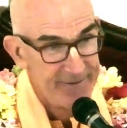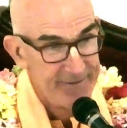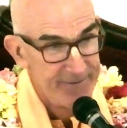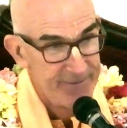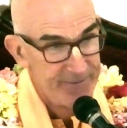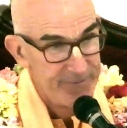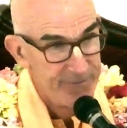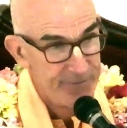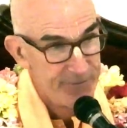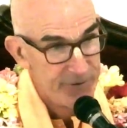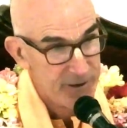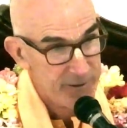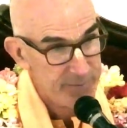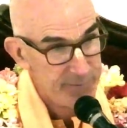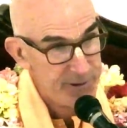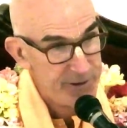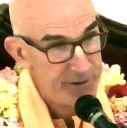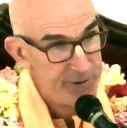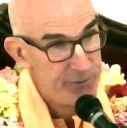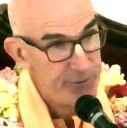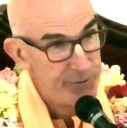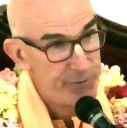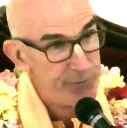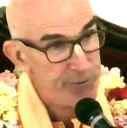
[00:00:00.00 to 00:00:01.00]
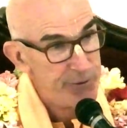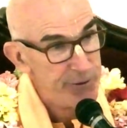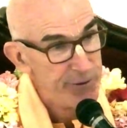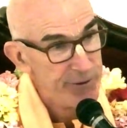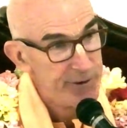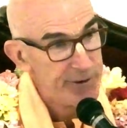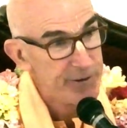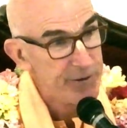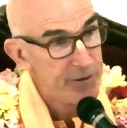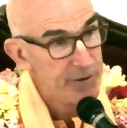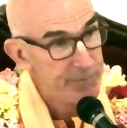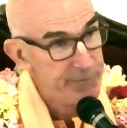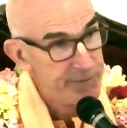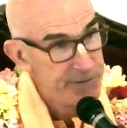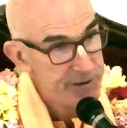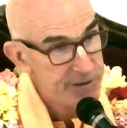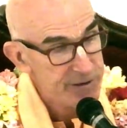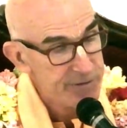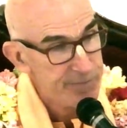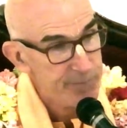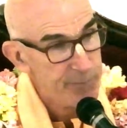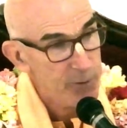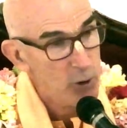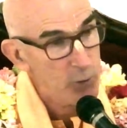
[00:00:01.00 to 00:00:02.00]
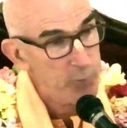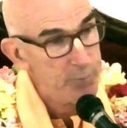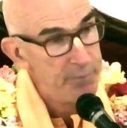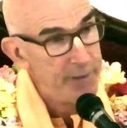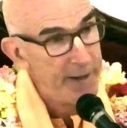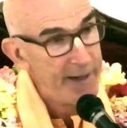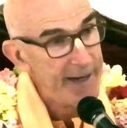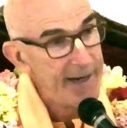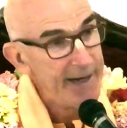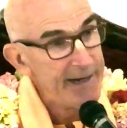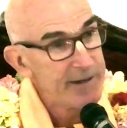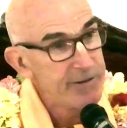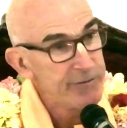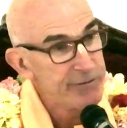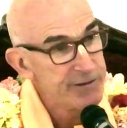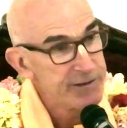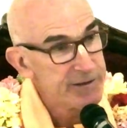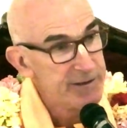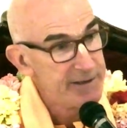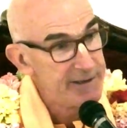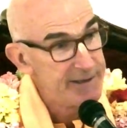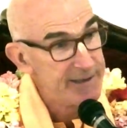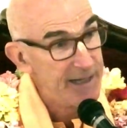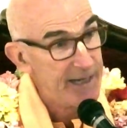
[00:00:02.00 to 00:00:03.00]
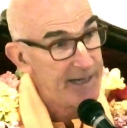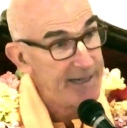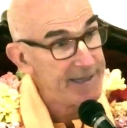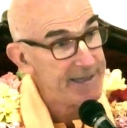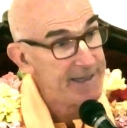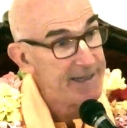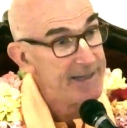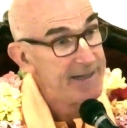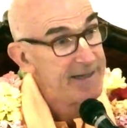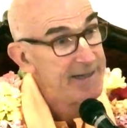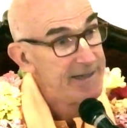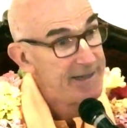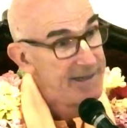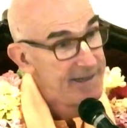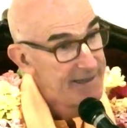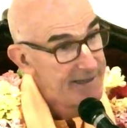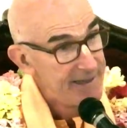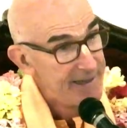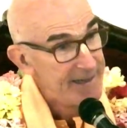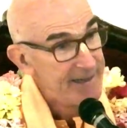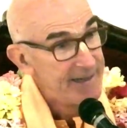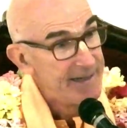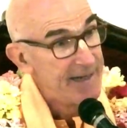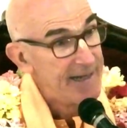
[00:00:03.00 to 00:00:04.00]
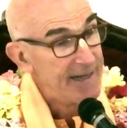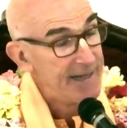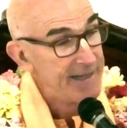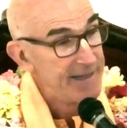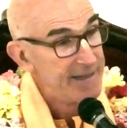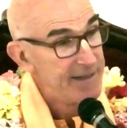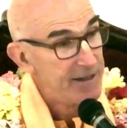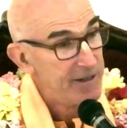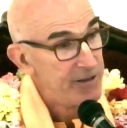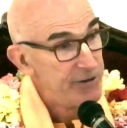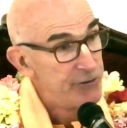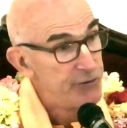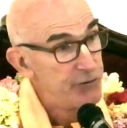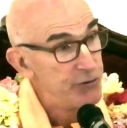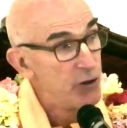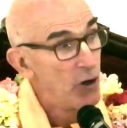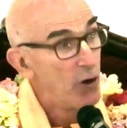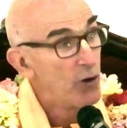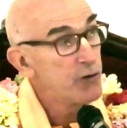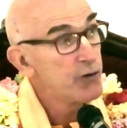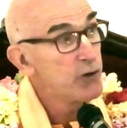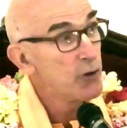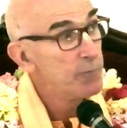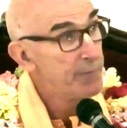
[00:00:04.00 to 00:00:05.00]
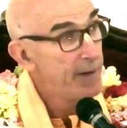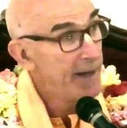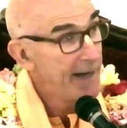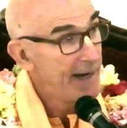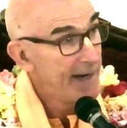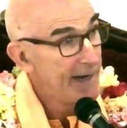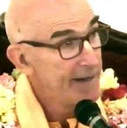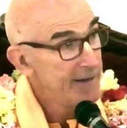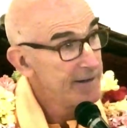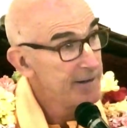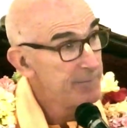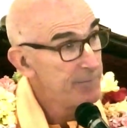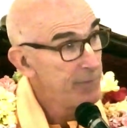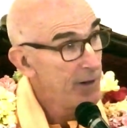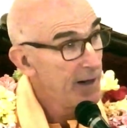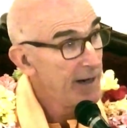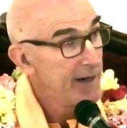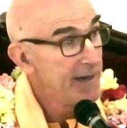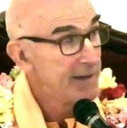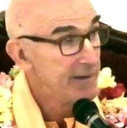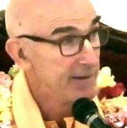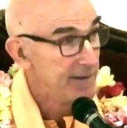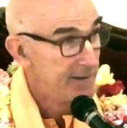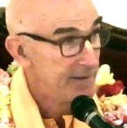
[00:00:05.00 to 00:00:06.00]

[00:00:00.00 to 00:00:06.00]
We're going to be doing really good if we just obey Krishna and don't obey the mind.